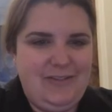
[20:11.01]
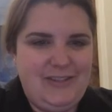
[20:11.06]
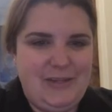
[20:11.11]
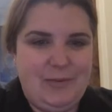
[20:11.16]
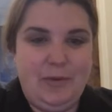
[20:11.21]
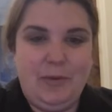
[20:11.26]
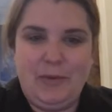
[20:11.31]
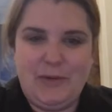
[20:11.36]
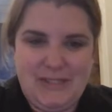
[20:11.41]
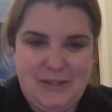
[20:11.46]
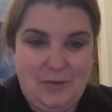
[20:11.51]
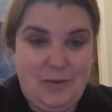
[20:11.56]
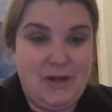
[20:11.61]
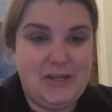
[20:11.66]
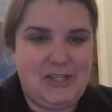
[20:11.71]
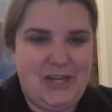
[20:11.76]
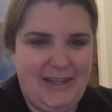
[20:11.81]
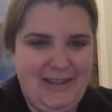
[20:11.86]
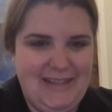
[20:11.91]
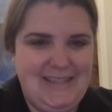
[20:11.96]
someone wasn't
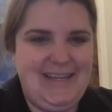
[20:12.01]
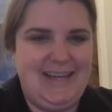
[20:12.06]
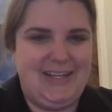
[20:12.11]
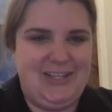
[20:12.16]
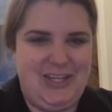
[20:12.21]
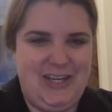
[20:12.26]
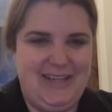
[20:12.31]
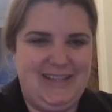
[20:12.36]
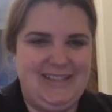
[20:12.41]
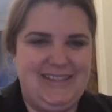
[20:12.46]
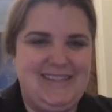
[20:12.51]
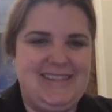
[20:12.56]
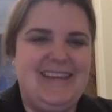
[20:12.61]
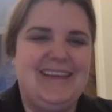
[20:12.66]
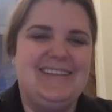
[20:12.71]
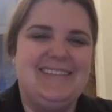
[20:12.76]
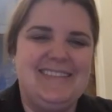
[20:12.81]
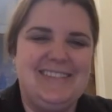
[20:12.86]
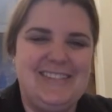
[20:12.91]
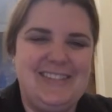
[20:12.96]
washing the dishes.
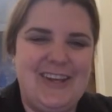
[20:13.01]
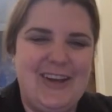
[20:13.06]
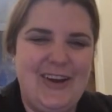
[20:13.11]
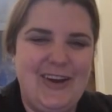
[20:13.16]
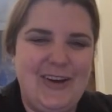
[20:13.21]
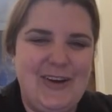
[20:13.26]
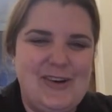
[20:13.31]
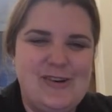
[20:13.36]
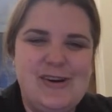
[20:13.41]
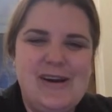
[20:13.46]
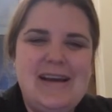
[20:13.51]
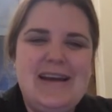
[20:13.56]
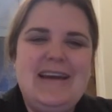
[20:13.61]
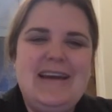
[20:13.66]
And so